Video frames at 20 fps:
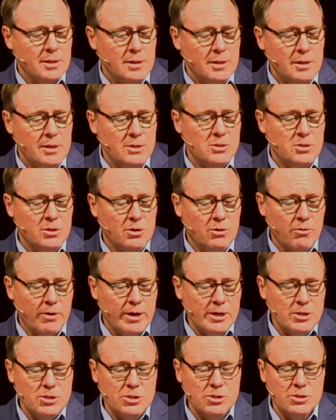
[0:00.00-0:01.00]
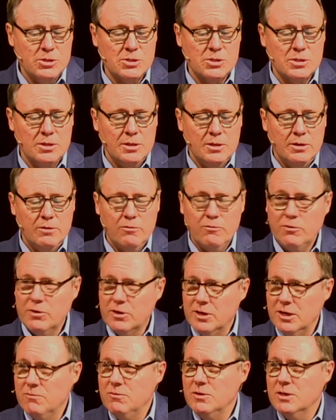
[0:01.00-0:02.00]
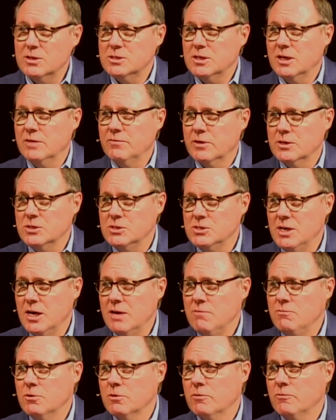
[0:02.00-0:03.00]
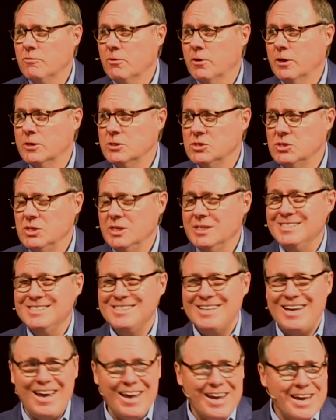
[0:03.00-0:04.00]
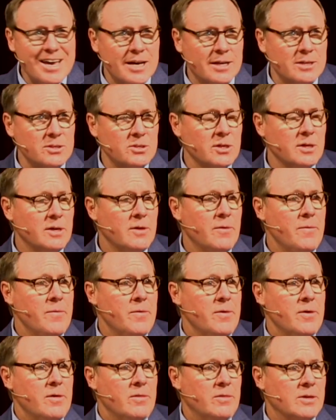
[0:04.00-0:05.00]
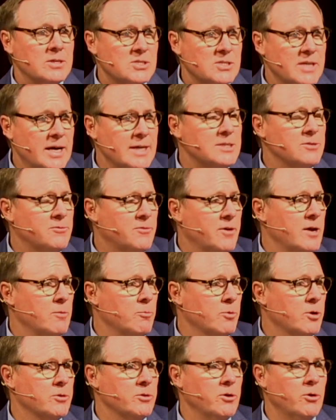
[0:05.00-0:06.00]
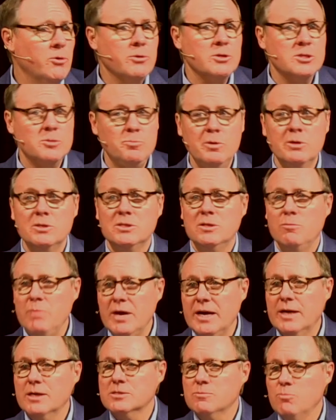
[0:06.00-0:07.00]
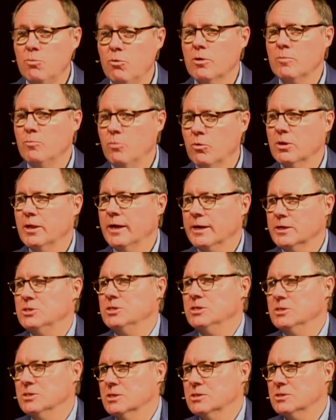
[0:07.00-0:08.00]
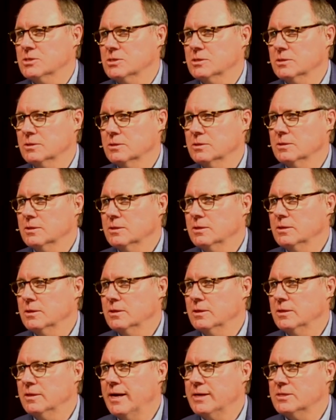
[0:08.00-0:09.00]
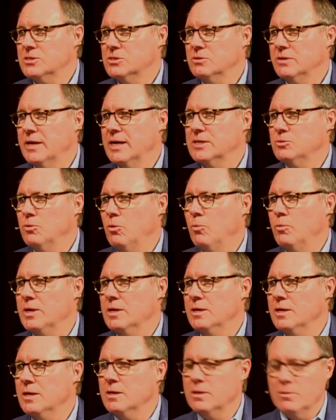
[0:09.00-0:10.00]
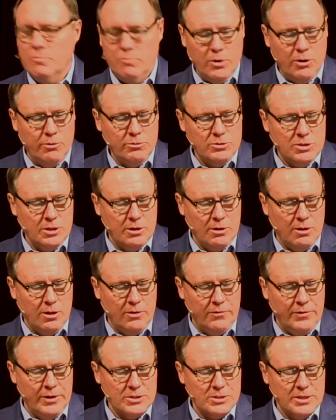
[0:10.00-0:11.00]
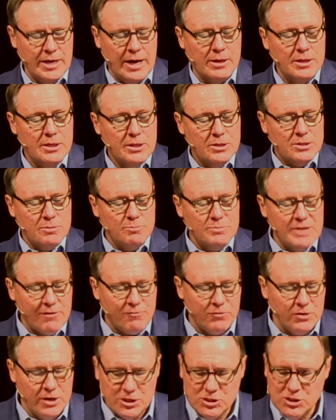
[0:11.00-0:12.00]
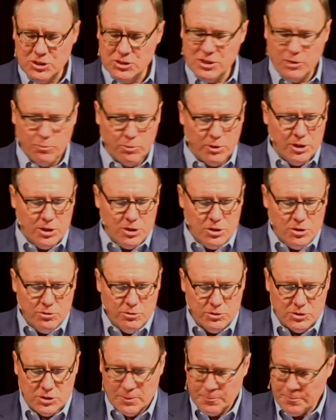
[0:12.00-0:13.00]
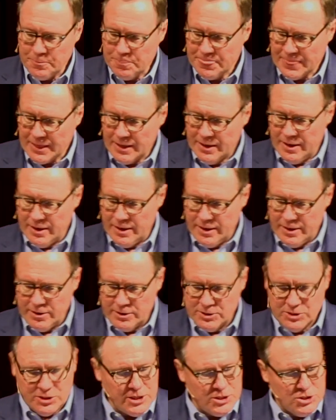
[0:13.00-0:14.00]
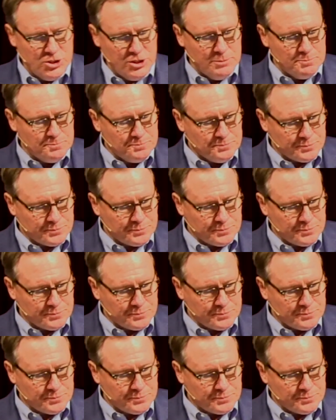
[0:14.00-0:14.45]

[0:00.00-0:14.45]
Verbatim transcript: is the gracious forgiveness of our Savior for our sins and the sanctifying work of the Holy Spirit to make us more and more like Jesus. That's, that's what we need the most in all of this. Now, some definitions that we're going to use uh, in our teaching